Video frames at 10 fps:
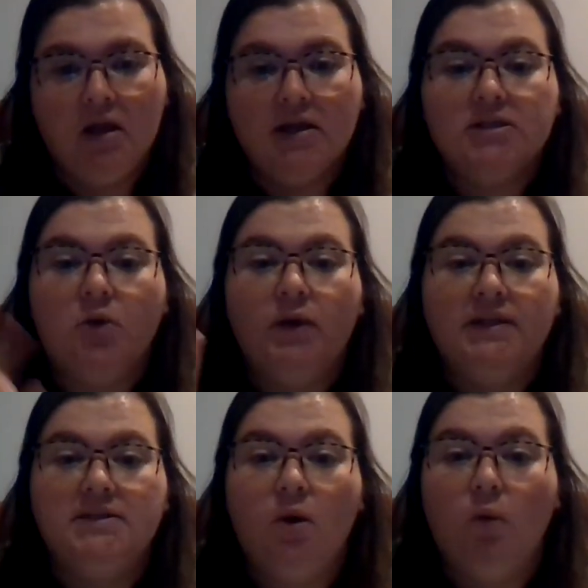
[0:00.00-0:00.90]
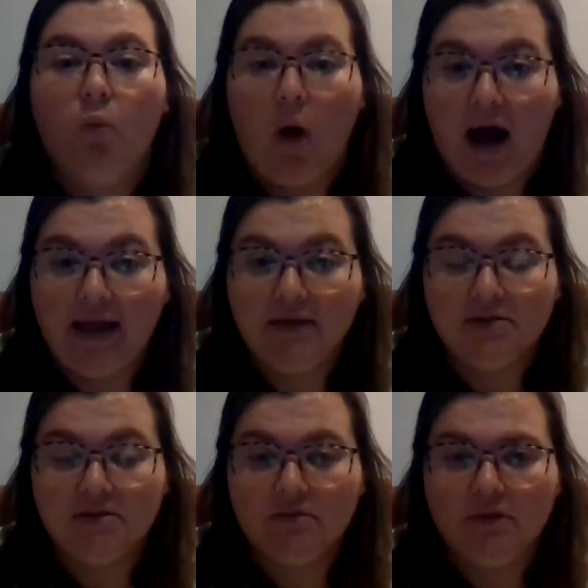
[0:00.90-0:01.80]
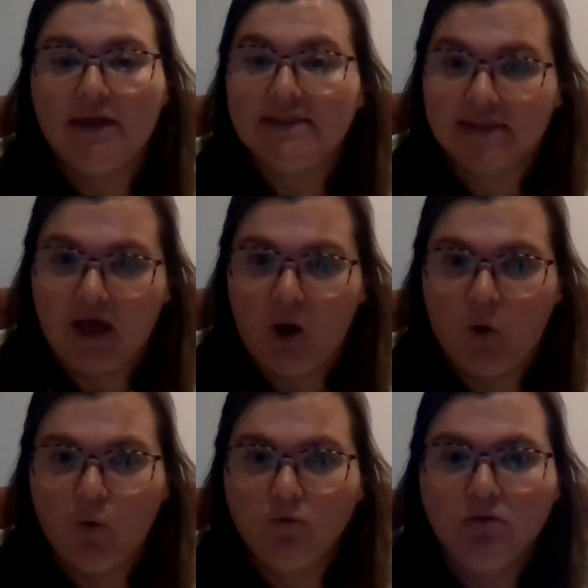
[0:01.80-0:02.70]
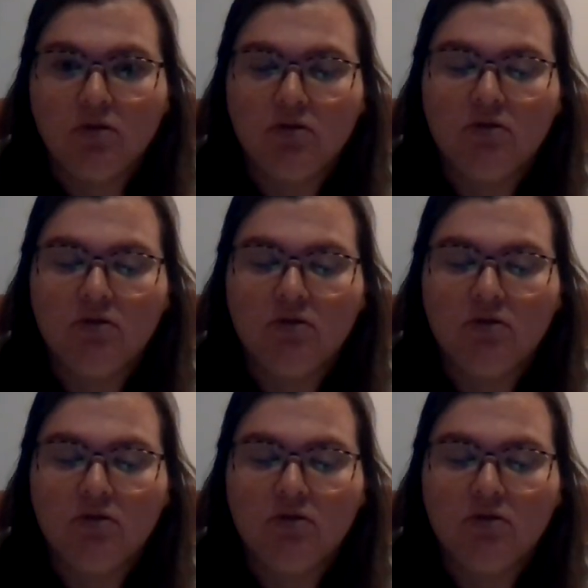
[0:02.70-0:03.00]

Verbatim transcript: So it's white, it's cold.